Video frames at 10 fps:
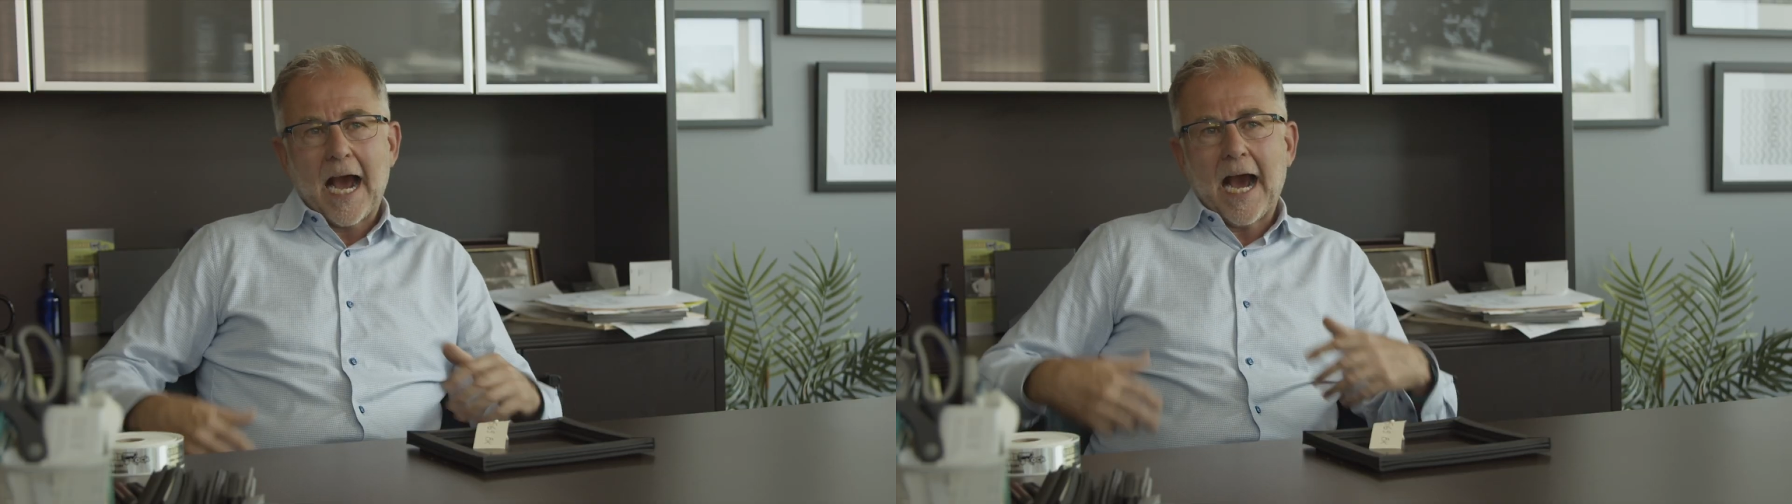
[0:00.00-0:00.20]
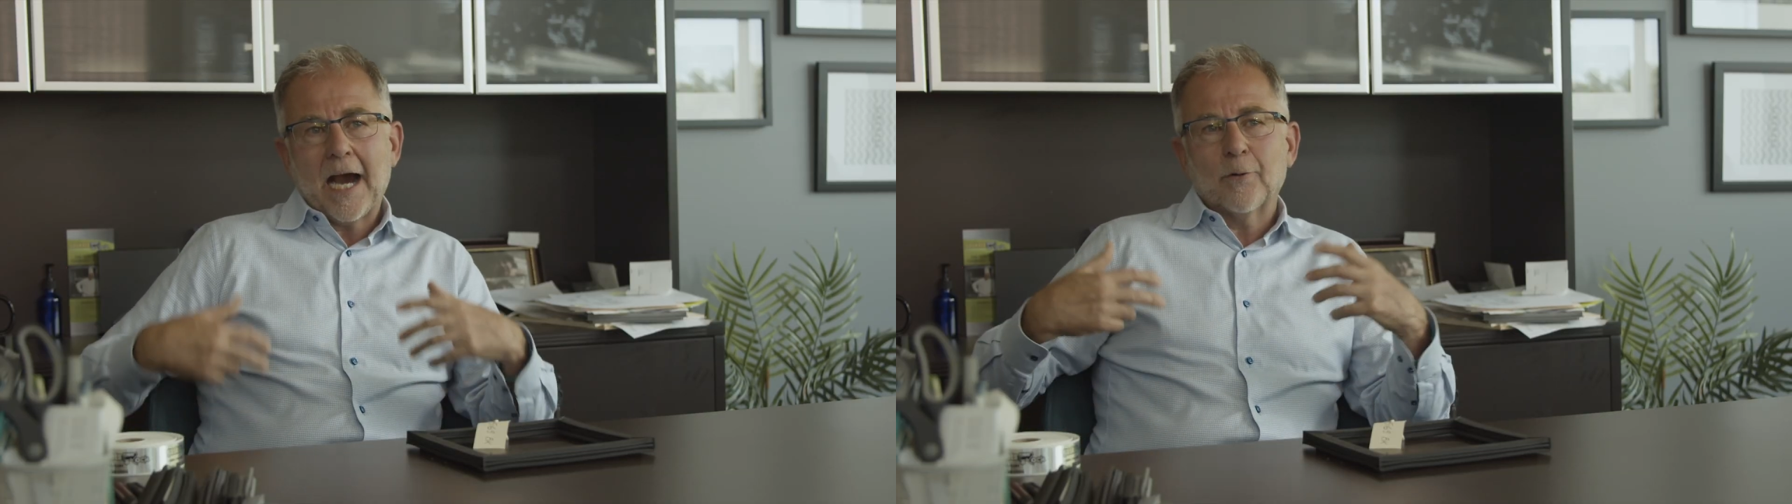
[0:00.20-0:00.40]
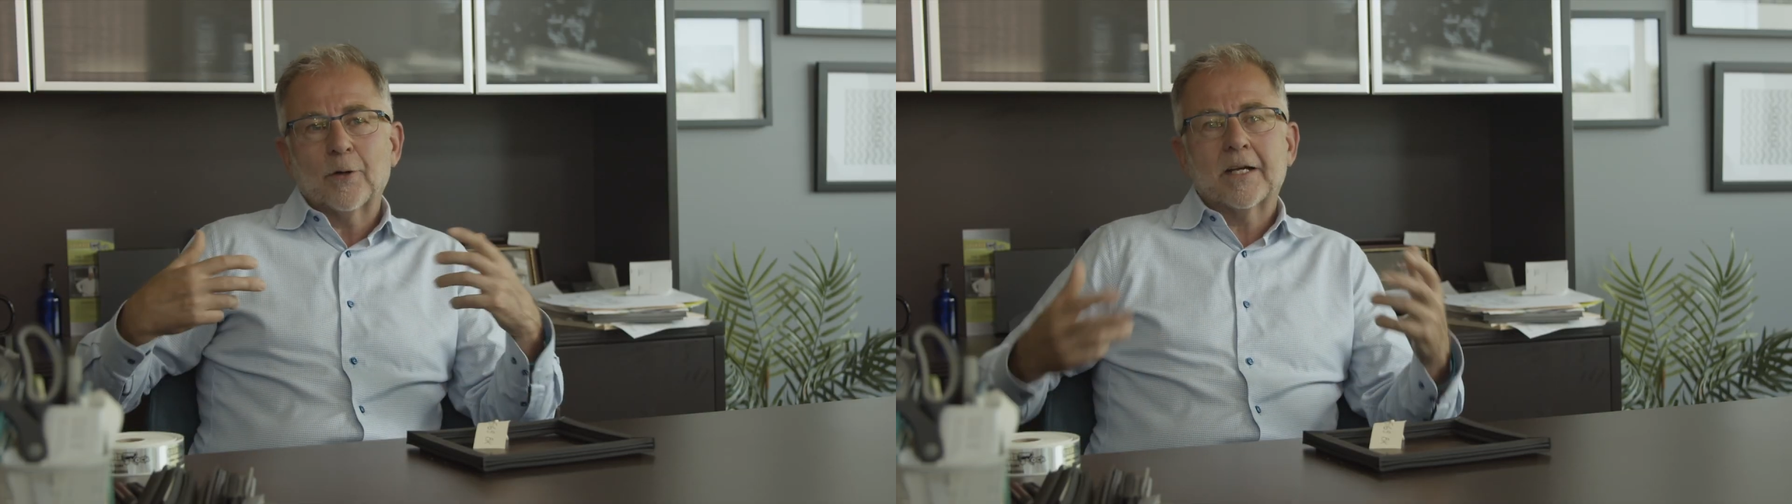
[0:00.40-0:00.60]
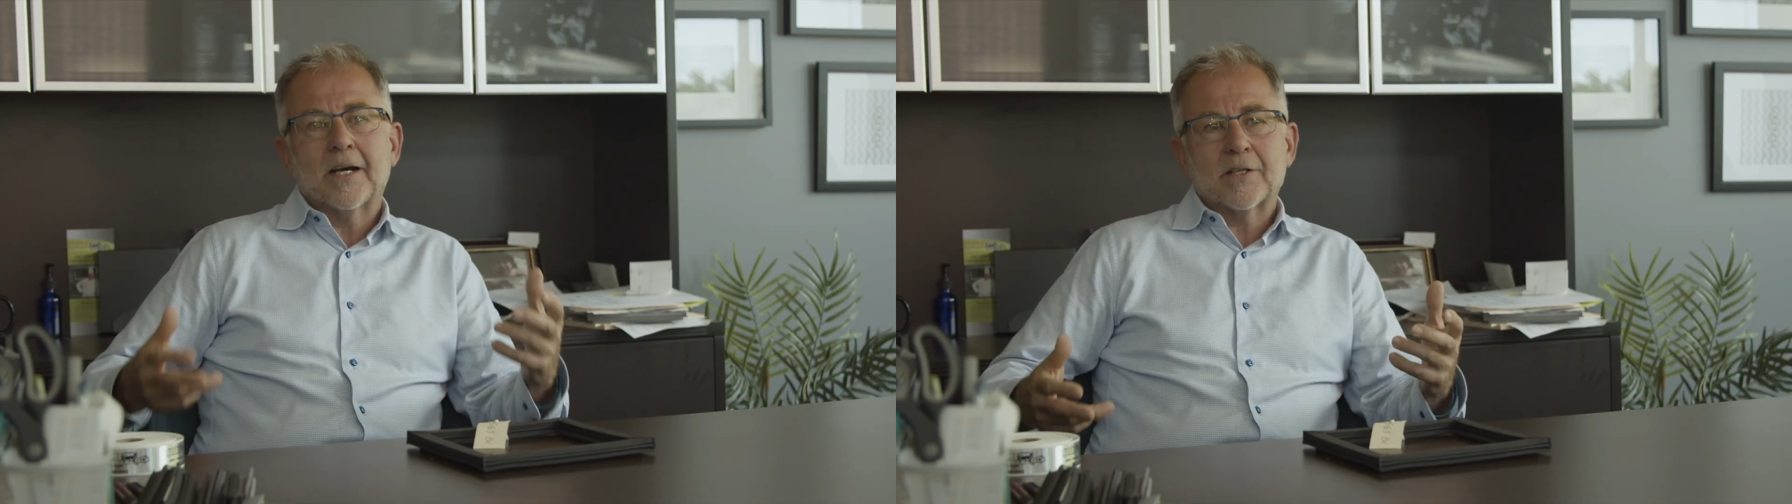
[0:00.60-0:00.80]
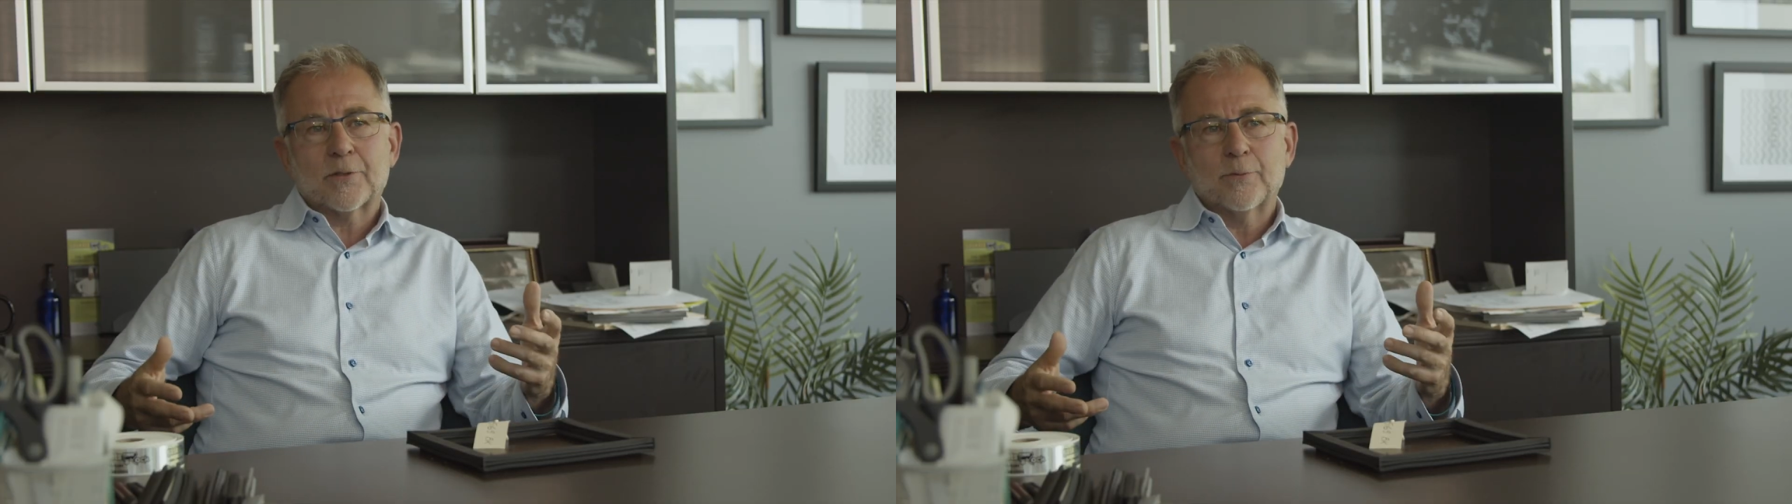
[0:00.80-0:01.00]
our
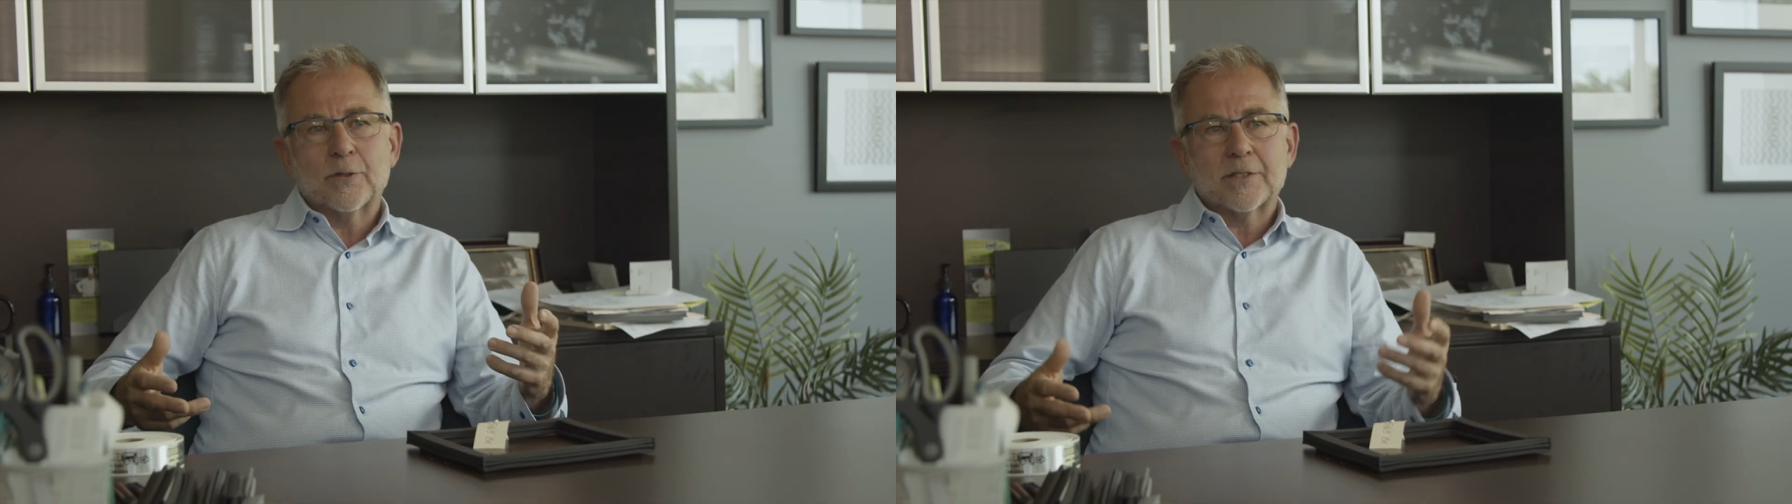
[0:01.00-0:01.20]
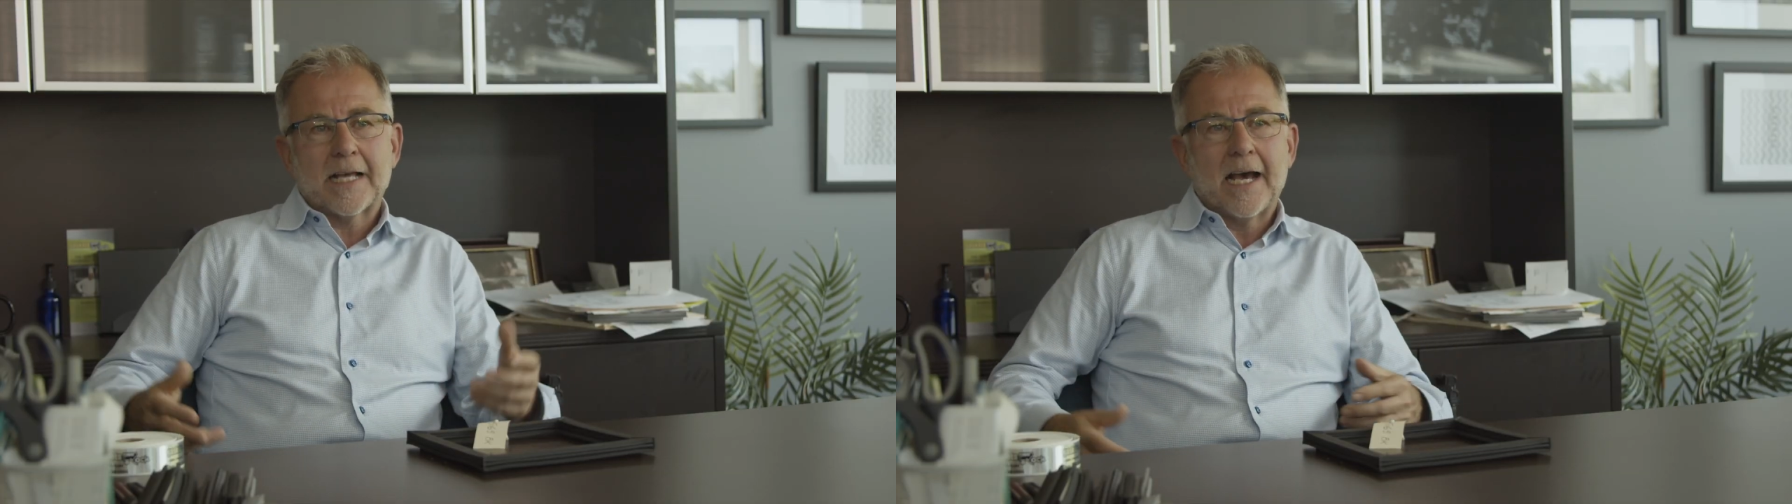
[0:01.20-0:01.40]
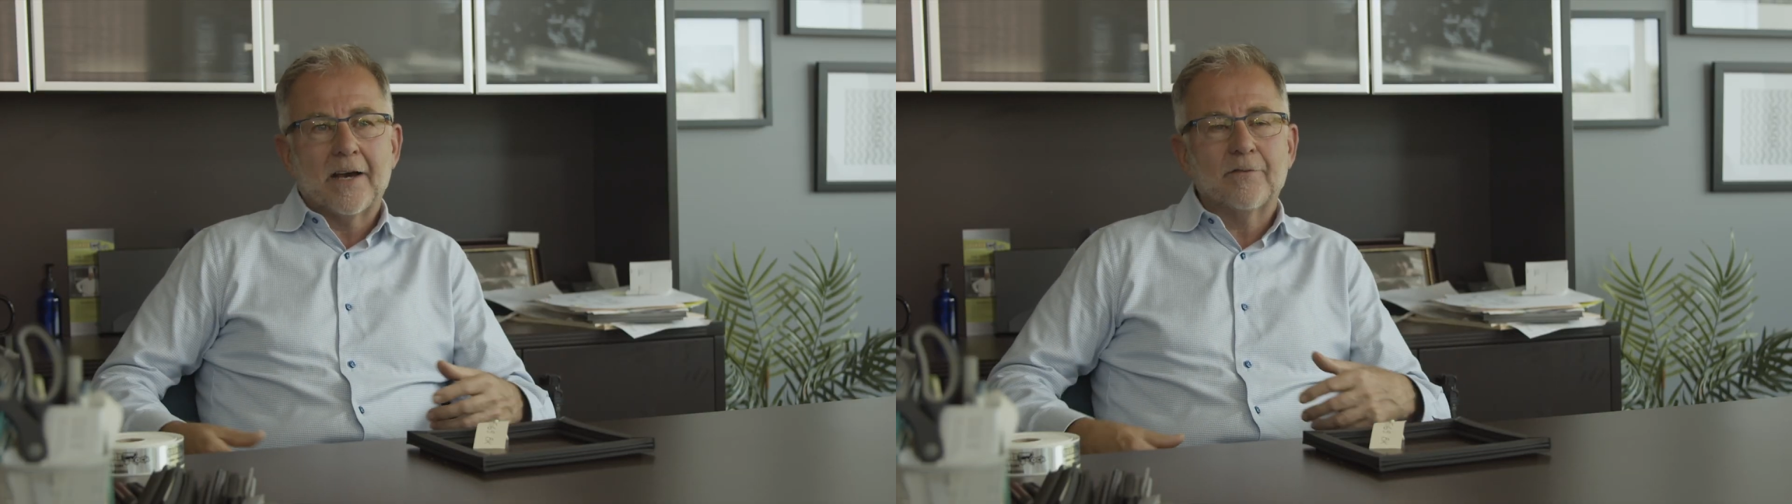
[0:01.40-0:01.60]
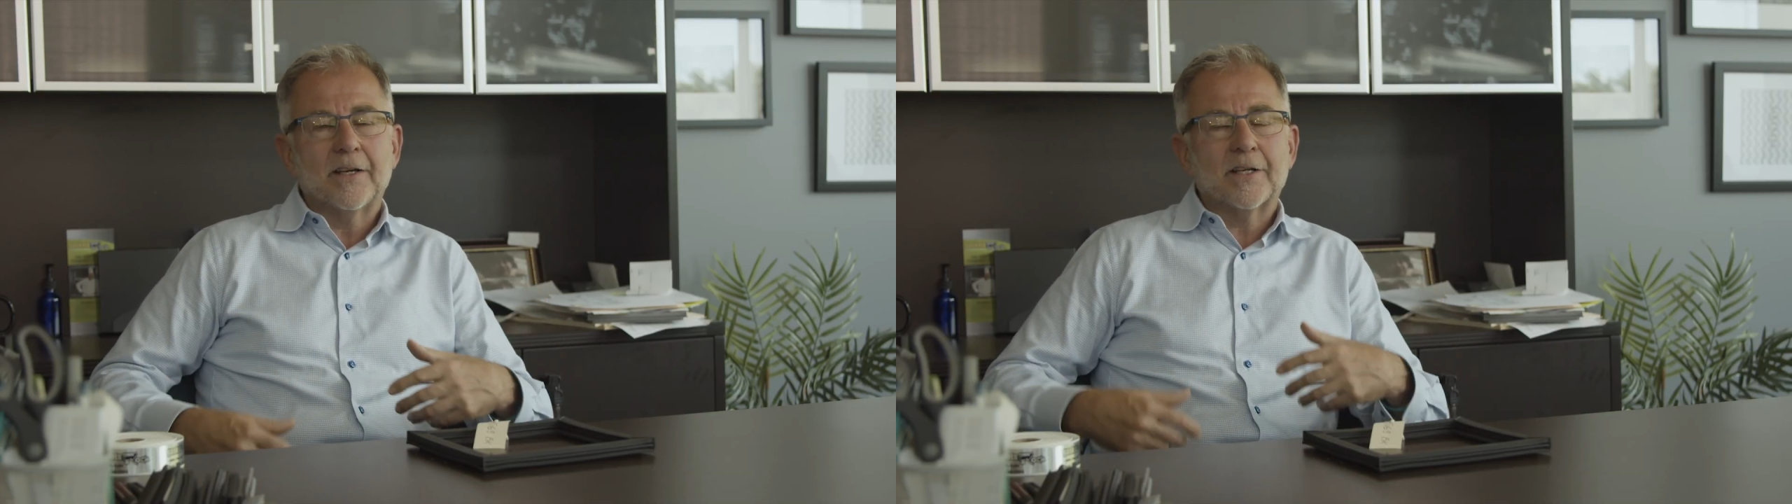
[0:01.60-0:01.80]
customers have